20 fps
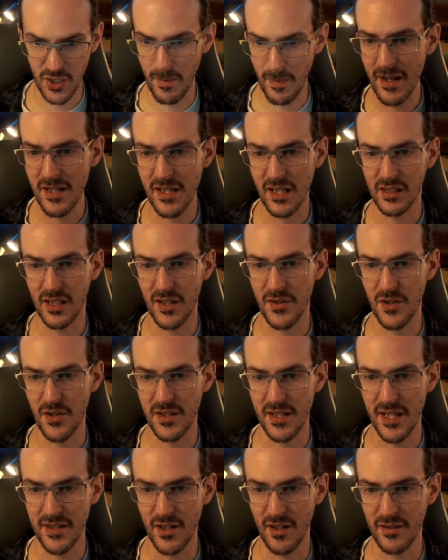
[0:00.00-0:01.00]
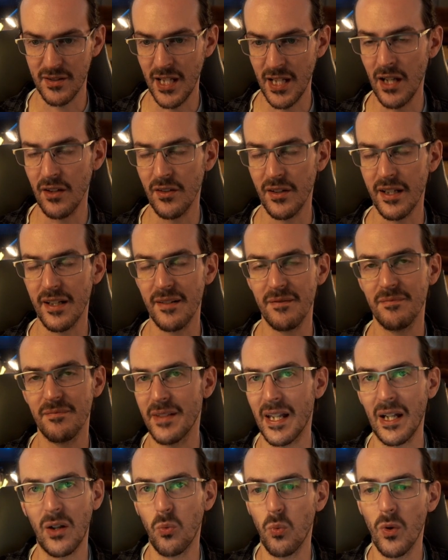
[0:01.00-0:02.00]
basically they're they're telling it
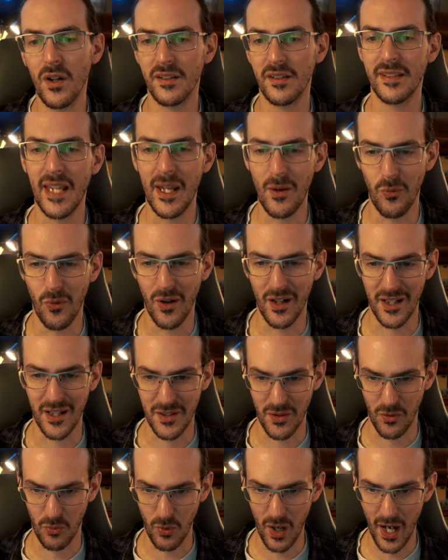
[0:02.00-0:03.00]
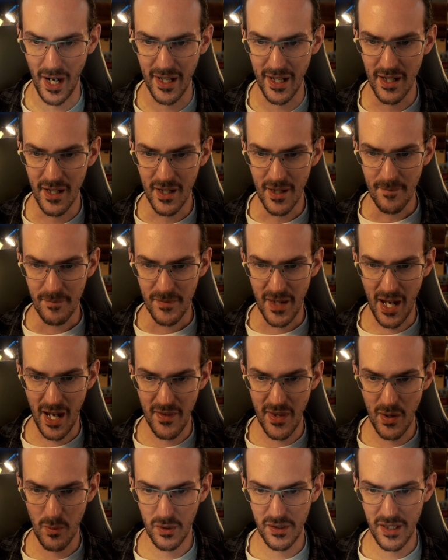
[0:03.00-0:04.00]
like what they want it to write and
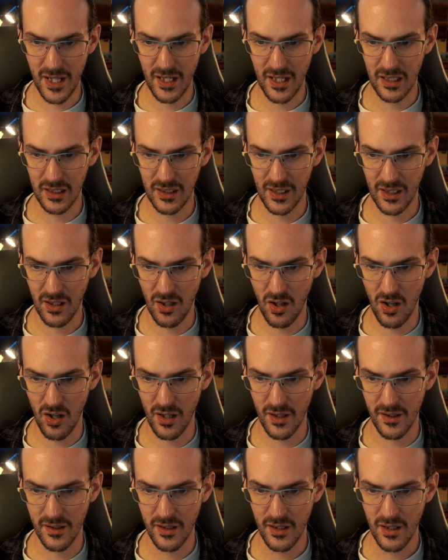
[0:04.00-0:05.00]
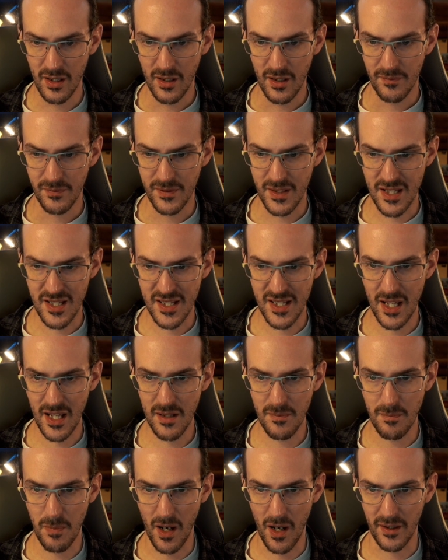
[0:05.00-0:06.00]
then when they click on the
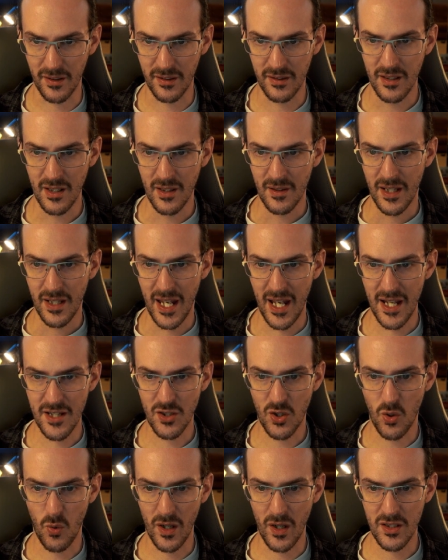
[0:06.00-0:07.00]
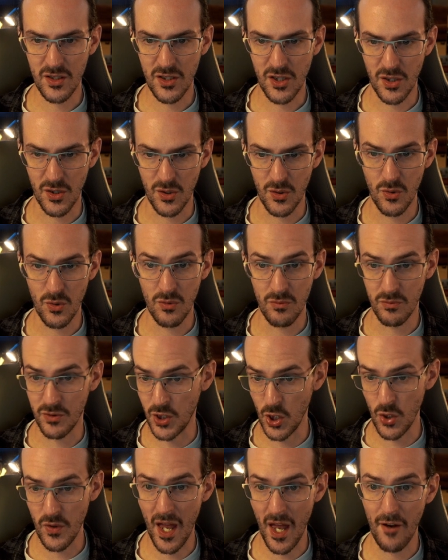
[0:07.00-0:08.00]
send button it's going to
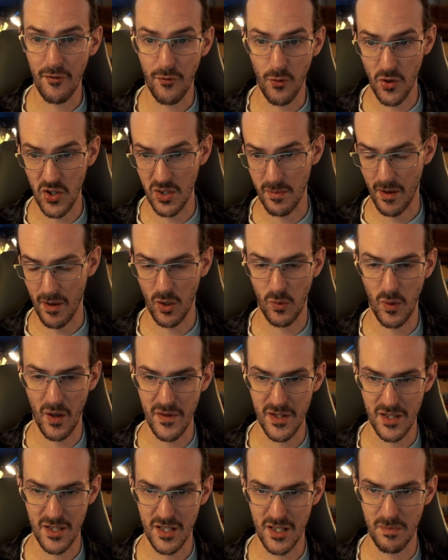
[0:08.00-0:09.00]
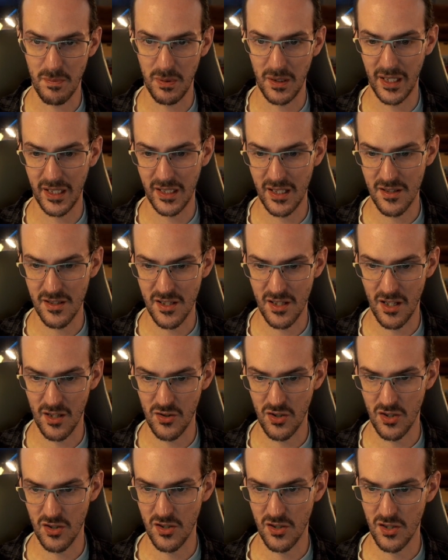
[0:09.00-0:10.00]
do that for them i don't know why this is playing in
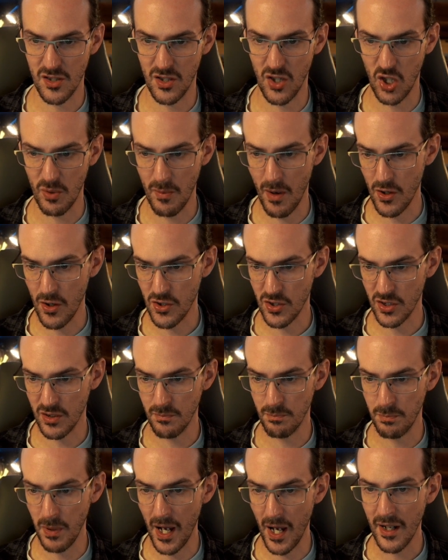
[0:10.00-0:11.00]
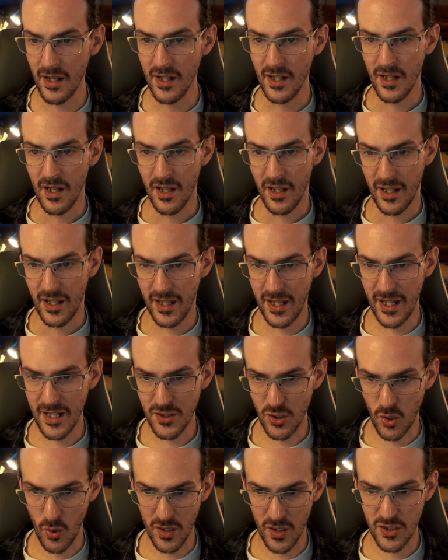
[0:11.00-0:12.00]
such slow motion but it's
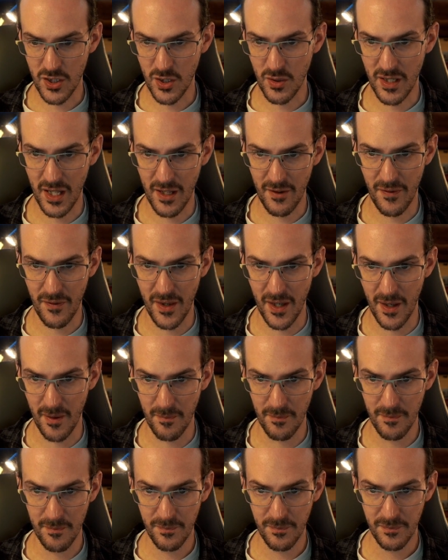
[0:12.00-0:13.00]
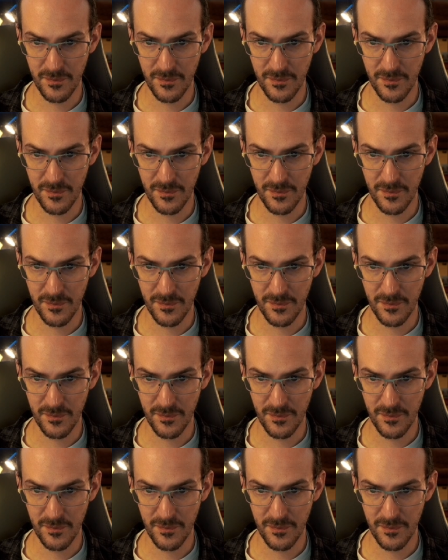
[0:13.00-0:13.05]
going to give them